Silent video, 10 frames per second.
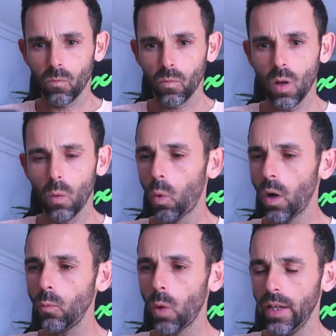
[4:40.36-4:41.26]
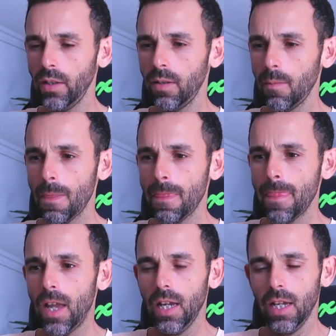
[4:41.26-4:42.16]
one way
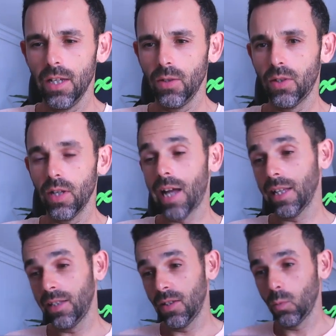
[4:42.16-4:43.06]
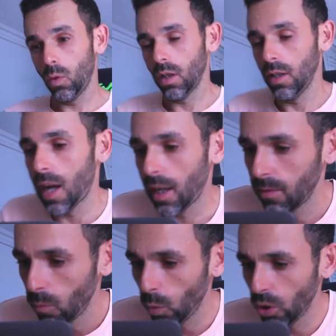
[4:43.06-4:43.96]
is, I like this one a lot,
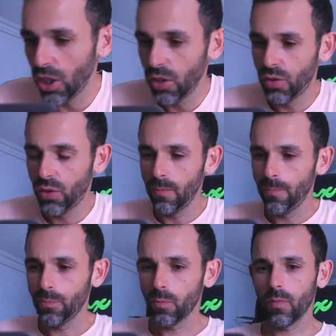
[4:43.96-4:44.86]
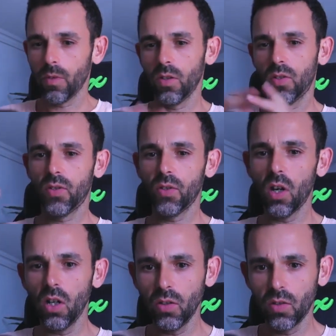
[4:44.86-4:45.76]
which is
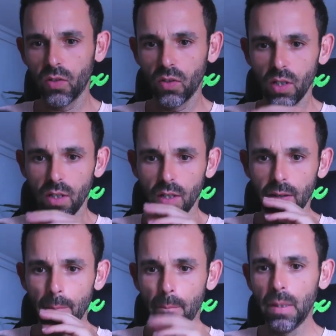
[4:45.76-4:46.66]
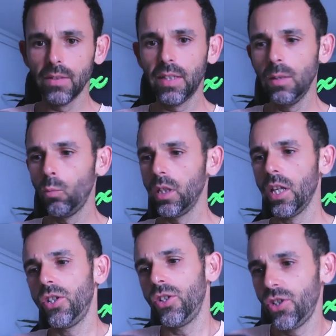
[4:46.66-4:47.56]
start building
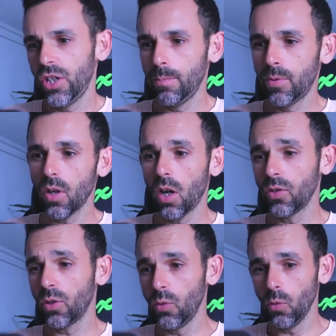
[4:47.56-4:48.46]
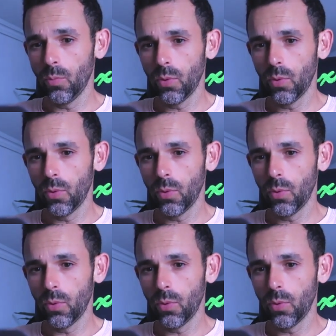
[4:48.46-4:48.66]
relationships on the group